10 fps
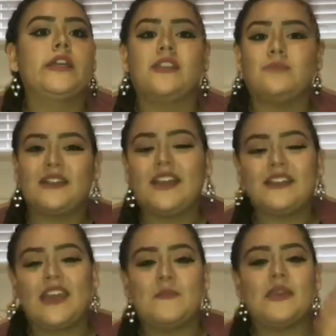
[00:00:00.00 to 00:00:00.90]
And then my
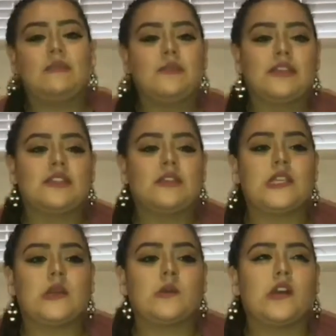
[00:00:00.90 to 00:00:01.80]
dad came in because he's
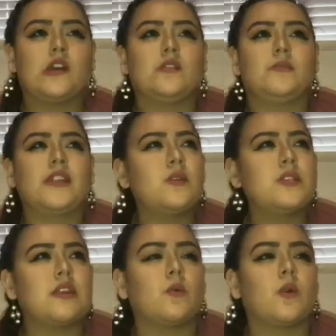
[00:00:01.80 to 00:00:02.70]
at I think he
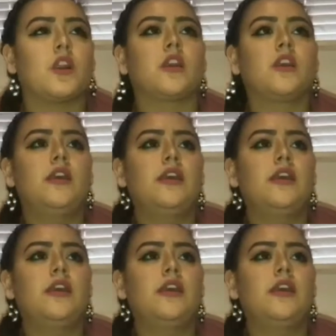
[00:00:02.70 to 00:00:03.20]
was at work.